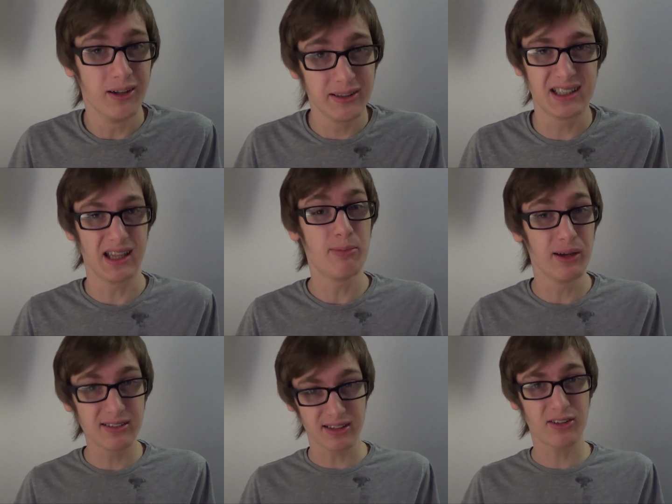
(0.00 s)

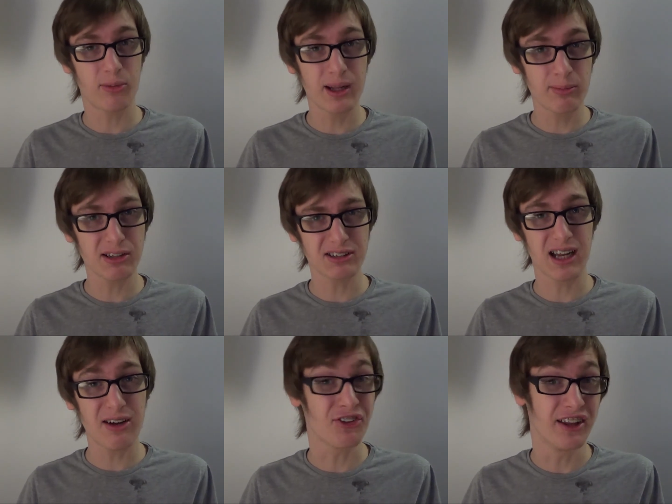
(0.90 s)
sleeping until 20 past
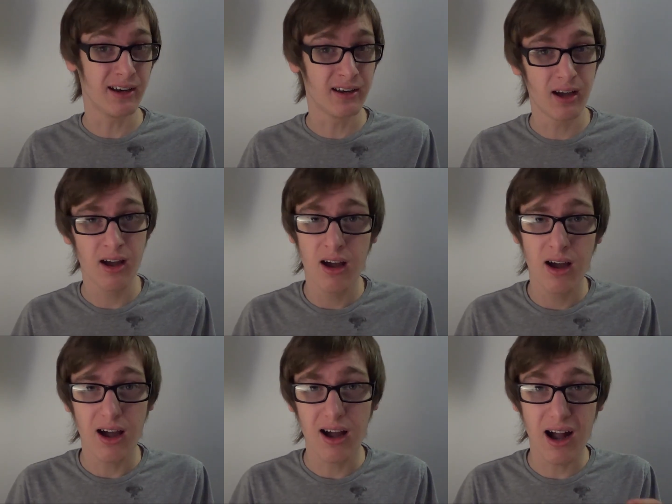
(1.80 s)
11 then.
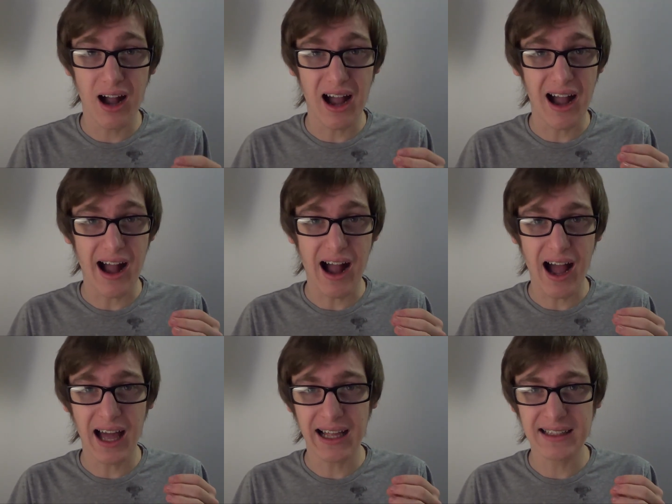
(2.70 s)

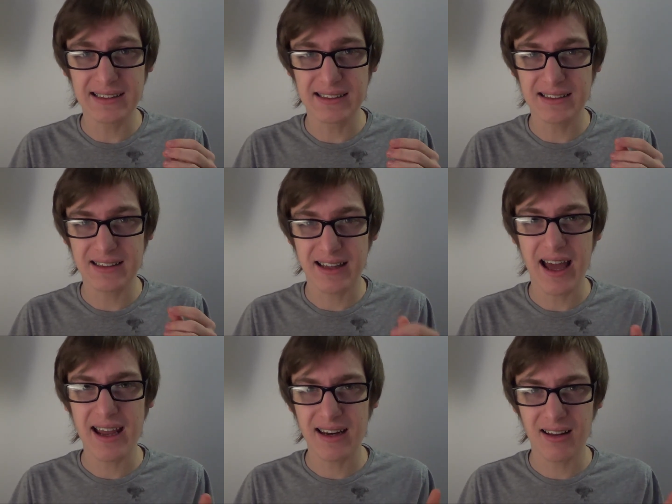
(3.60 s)
And
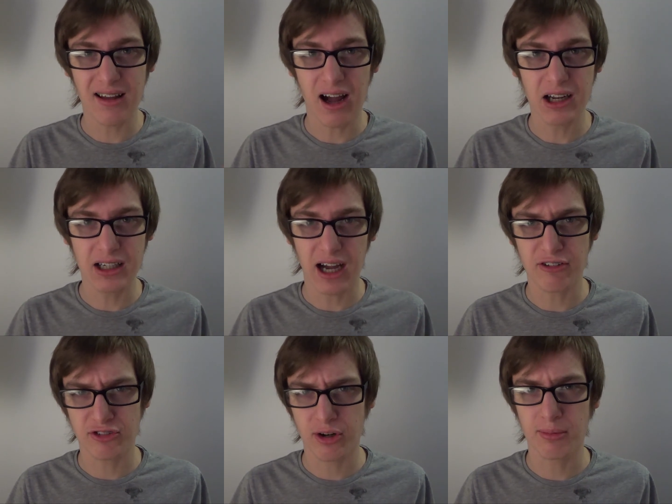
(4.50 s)
then I
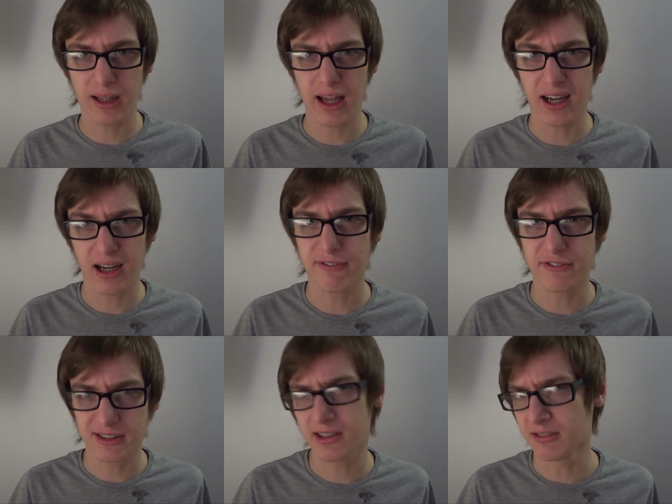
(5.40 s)
have trouble getting up
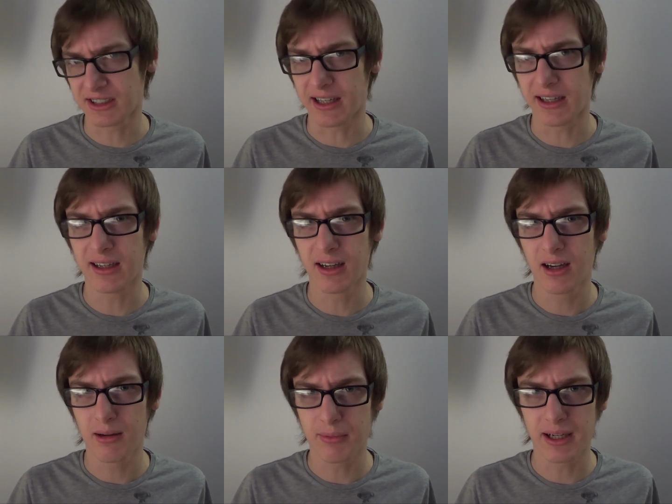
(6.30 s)
for Tuesday
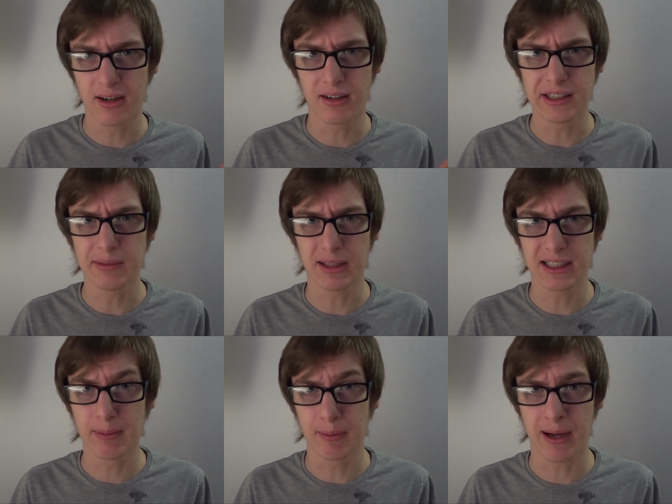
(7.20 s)
because my
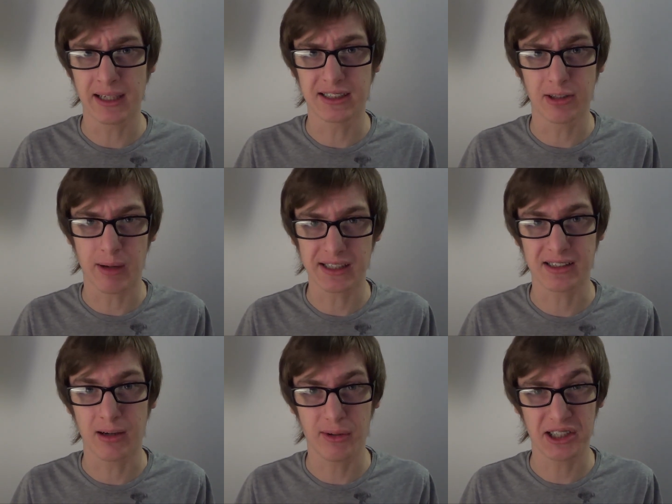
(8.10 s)
sleeping patterns are
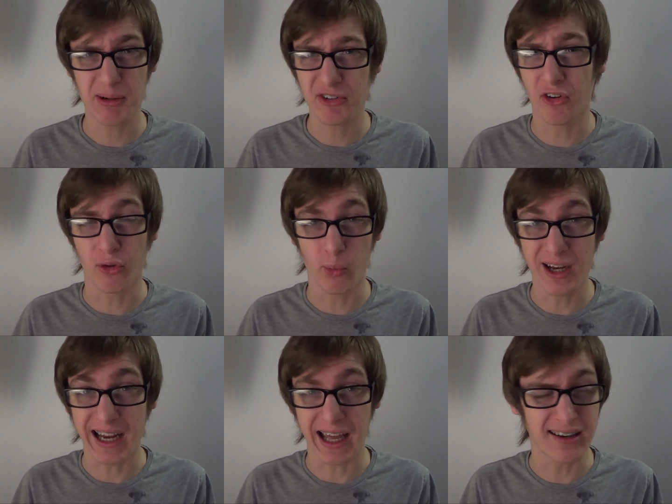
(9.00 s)
messed up, and especially on the
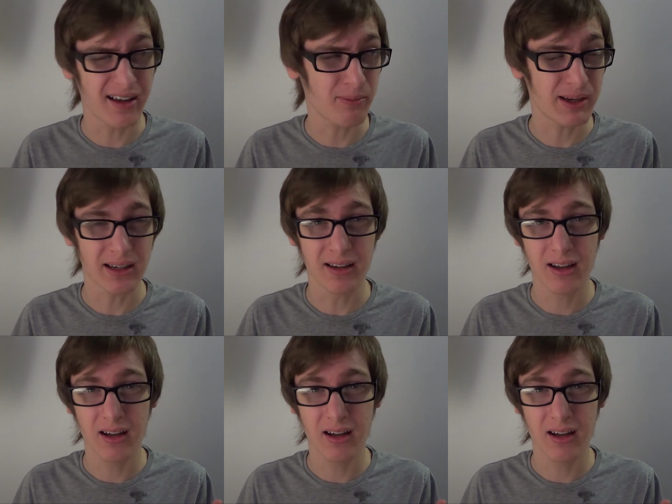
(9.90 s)
weekend. I mean,